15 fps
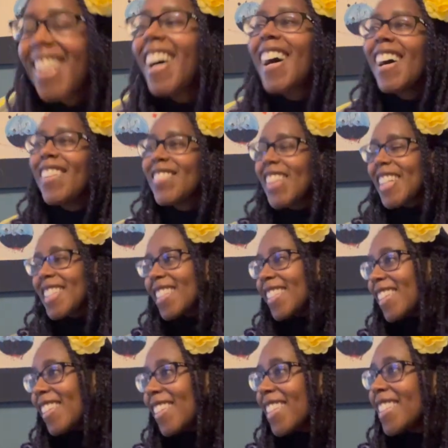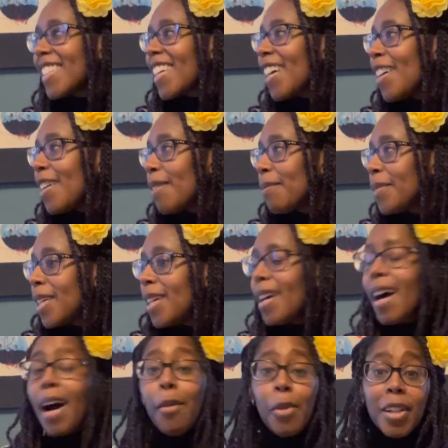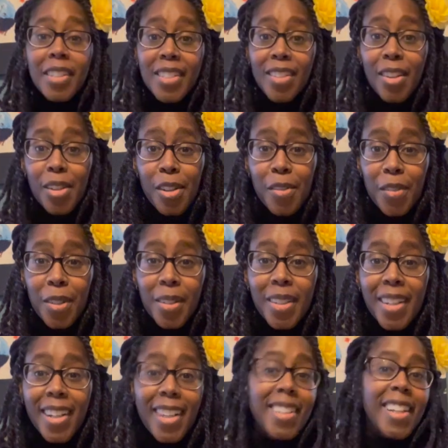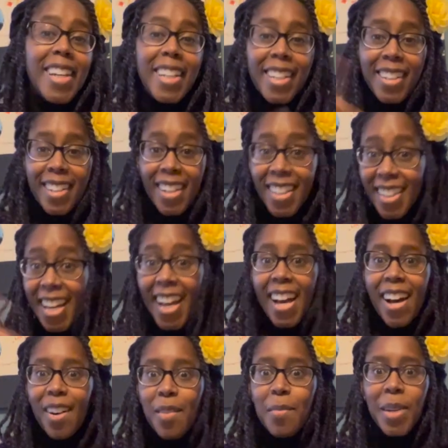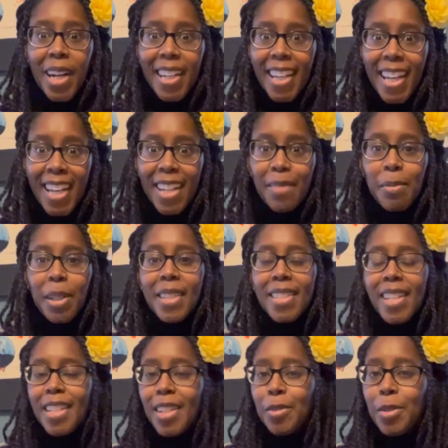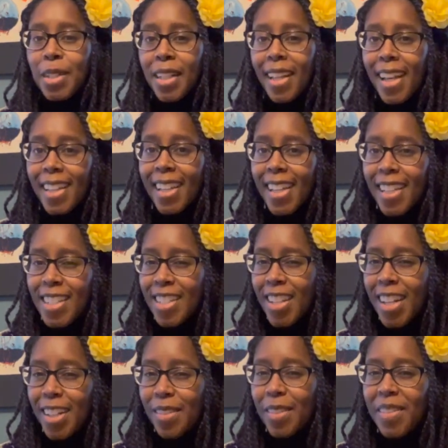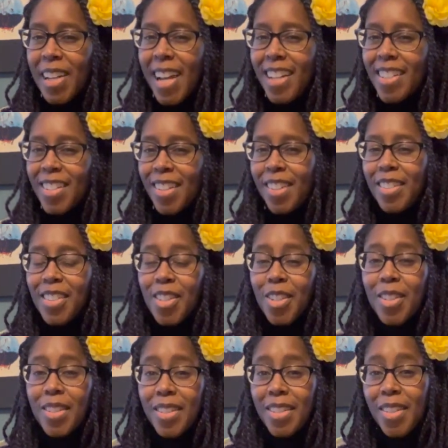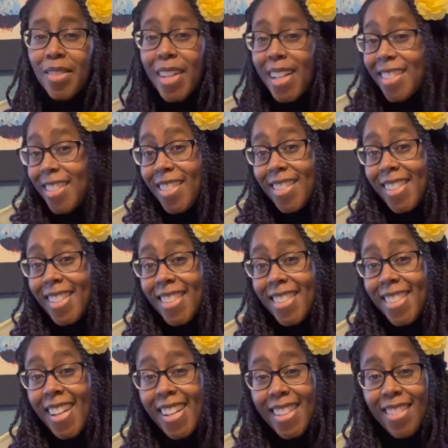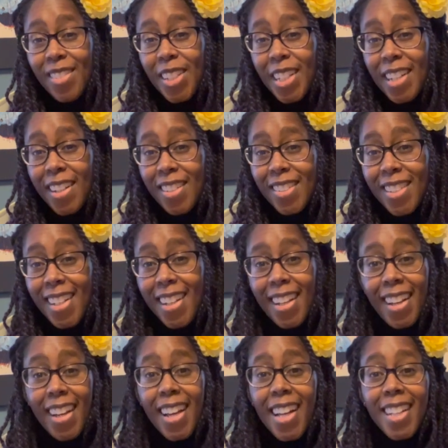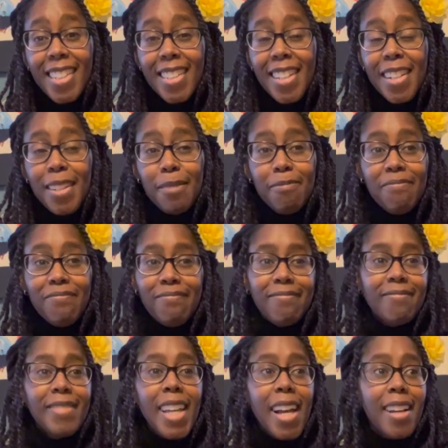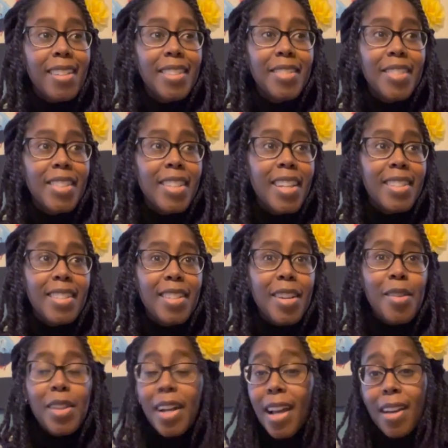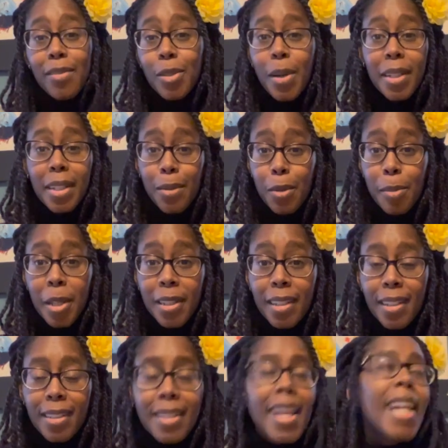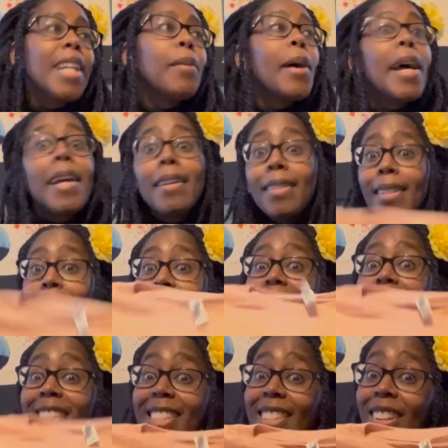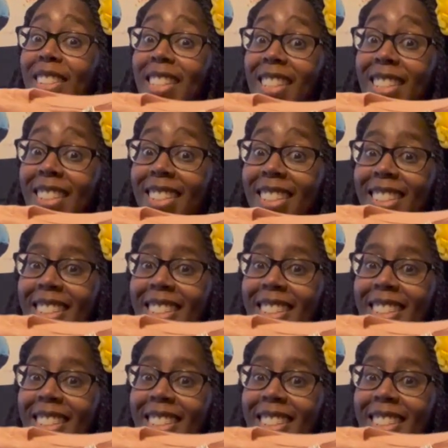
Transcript: um, that's hilarious. Um, I want to start over and like cut that out, but I can't because then you wouldn't get like a genuine reaction on the shirt. So that's just going to stay in the video. And um, yeah, you just get to know that I have no idea what month it is. Anyway, this is our t-shirt.